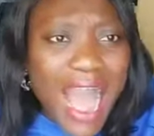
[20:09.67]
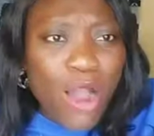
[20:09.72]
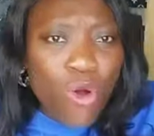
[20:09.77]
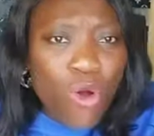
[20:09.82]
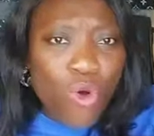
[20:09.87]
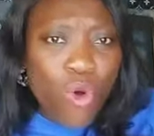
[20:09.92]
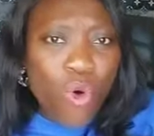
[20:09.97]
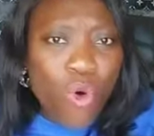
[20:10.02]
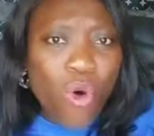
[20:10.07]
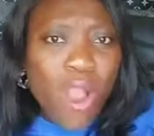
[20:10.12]

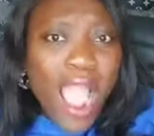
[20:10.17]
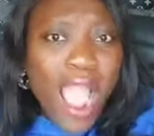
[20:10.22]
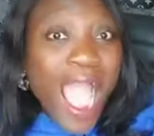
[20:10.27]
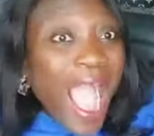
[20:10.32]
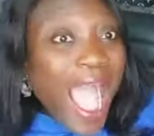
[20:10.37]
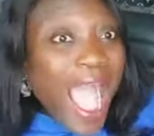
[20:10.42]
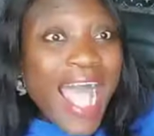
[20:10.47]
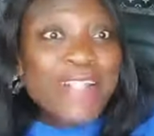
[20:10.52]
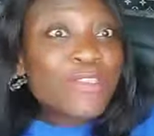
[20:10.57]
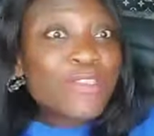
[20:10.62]
and go.
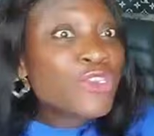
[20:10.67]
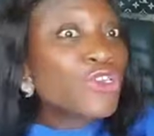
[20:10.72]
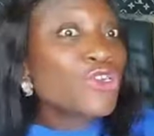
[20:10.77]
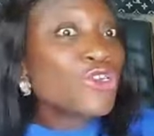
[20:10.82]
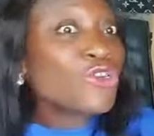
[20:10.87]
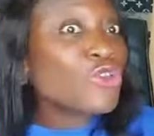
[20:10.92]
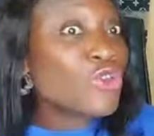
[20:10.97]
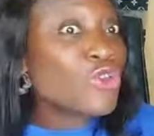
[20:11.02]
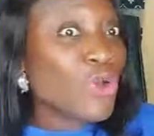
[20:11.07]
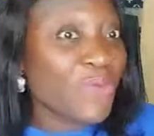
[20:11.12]
And
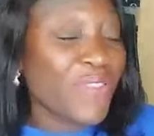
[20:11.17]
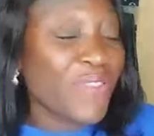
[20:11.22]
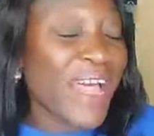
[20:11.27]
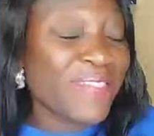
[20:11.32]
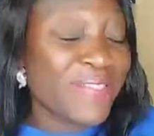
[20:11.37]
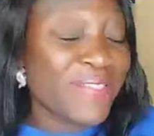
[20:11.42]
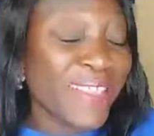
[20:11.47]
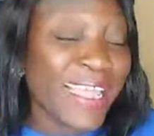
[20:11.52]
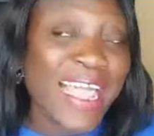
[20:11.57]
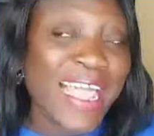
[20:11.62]
do you know
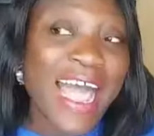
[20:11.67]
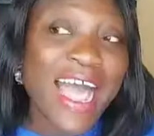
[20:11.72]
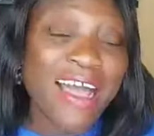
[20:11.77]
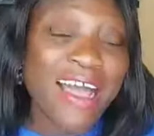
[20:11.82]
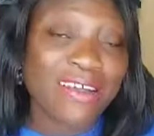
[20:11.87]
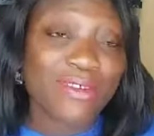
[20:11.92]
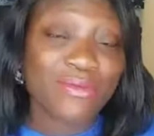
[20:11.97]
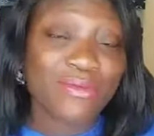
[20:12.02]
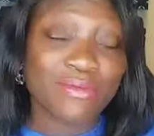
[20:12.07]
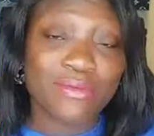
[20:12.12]
that they
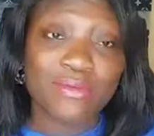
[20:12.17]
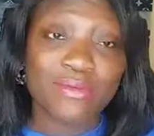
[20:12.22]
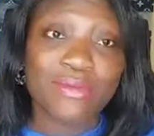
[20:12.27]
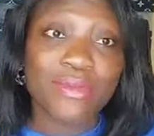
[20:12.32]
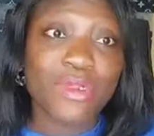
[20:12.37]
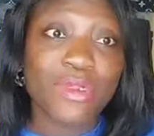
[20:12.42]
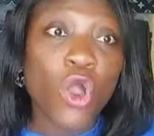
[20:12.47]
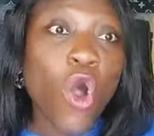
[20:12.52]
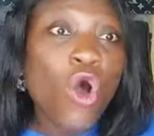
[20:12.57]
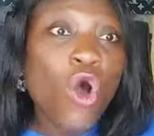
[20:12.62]
are
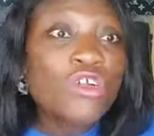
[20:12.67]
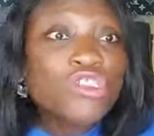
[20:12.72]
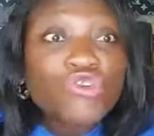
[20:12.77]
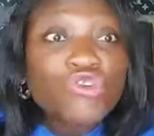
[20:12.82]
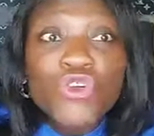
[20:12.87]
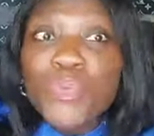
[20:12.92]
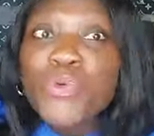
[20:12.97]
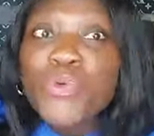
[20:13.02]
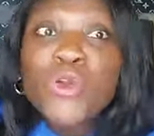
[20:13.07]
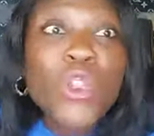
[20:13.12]

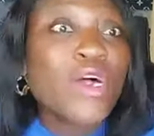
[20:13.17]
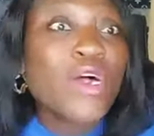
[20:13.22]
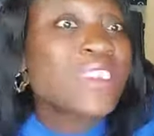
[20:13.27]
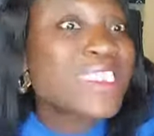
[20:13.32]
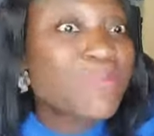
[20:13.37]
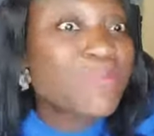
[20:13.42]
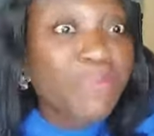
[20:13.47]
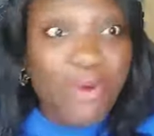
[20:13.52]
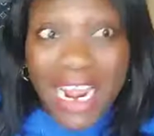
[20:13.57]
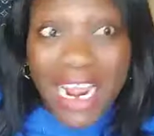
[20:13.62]

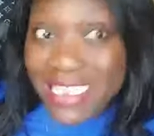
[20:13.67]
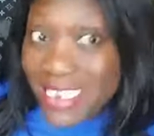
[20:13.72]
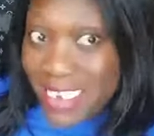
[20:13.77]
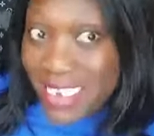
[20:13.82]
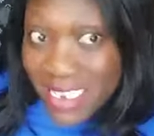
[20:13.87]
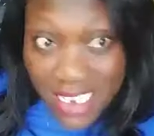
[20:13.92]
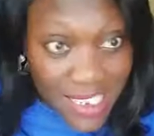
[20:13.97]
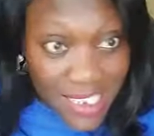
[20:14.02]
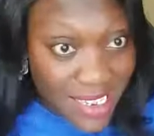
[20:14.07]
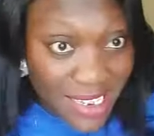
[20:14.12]
unscrupulous
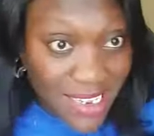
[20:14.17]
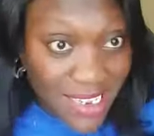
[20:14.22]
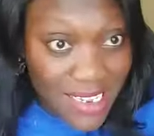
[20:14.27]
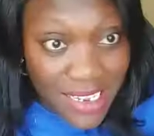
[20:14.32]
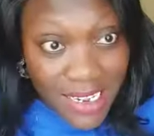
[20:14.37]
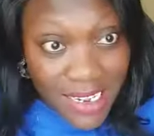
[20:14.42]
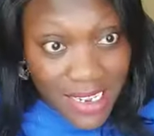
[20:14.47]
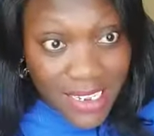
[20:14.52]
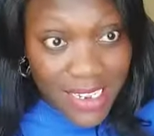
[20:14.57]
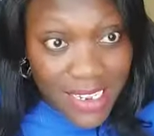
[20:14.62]
practices
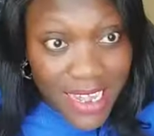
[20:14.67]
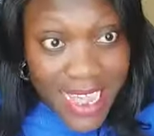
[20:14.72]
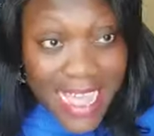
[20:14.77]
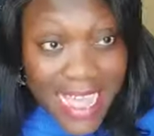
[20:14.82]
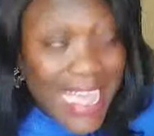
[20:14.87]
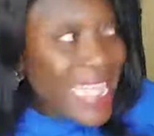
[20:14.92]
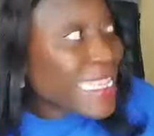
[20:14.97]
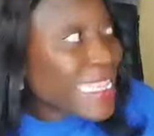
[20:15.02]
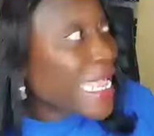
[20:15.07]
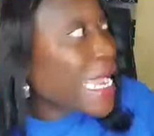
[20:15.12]
these days?
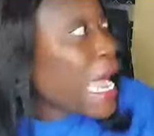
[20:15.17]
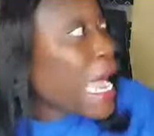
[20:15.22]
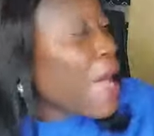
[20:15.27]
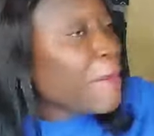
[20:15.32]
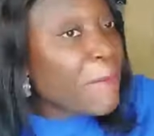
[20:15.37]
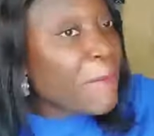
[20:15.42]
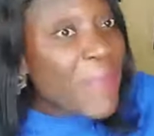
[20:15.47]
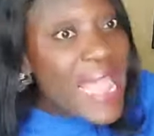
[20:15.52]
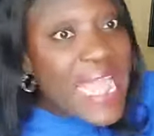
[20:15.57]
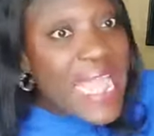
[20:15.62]
They
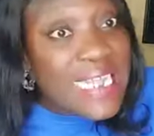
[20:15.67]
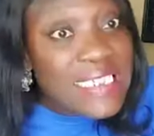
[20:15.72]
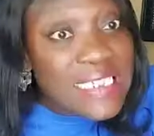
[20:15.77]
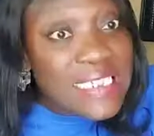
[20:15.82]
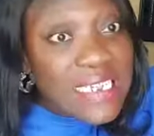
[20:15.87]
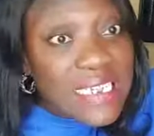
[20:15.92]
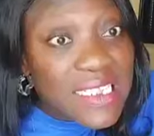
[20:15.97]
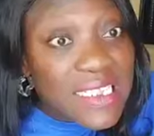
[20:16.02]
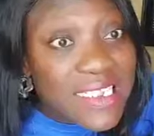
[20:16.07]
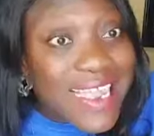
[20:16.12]
can
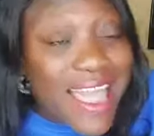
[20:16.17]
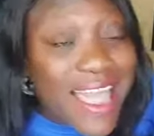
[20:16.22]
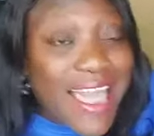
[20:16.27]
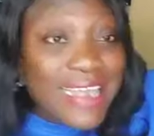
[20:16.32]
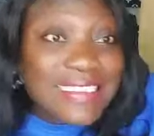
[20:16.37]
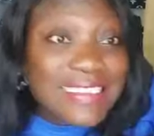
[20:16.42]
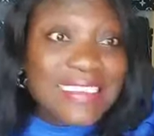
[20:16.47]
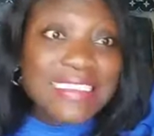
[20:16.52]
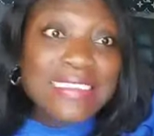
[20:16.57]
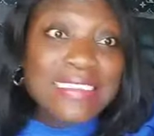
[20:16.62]
paste it,
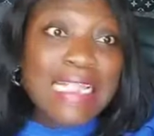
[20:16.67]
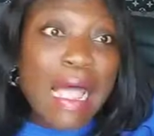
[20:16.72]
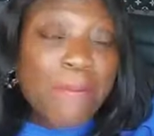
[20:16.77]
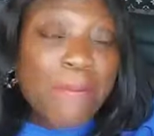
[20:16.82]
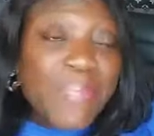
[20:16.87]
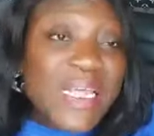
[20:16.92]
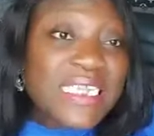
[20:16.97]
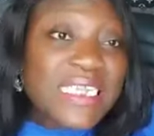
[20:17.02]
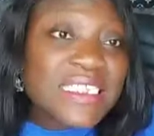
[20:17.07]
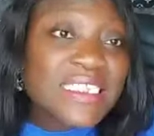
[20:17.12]

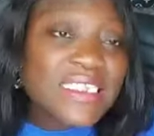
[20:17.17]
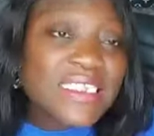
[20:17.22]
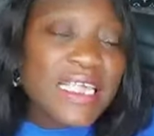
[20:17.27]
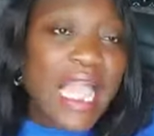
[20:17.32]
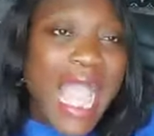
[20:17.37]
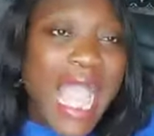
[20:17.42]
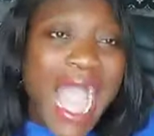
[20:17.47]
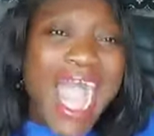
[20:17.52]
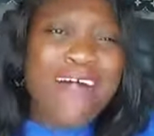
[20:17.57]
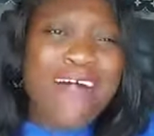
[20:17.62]
snap
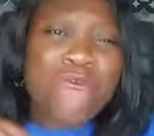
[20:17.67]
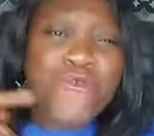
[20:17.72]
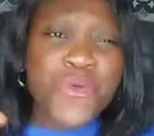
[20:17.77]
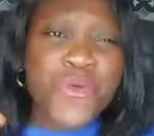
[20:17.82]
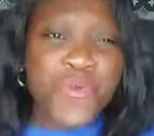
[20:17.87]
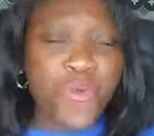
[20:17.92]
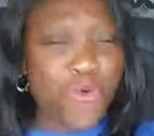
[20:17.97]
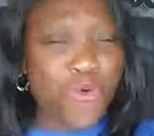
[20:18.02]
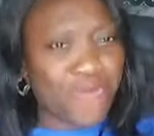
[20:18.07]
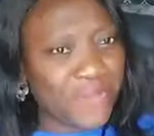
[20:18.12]
it,
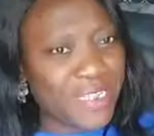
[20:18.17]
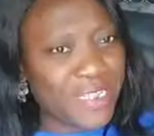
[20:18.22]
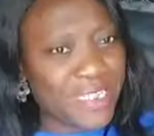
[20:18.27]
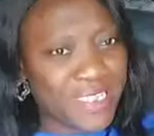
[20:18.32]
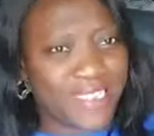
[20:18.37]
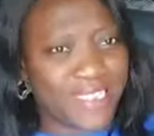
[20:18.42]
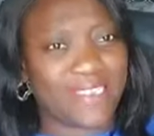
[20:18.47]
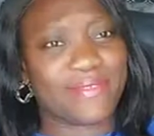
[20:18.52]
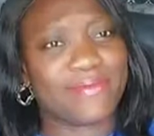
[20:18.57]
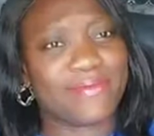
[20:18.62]
and remove
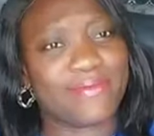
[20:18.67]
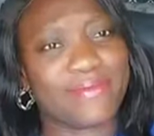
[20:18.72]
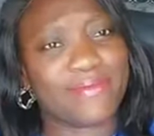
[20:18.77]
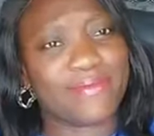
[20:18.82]
it.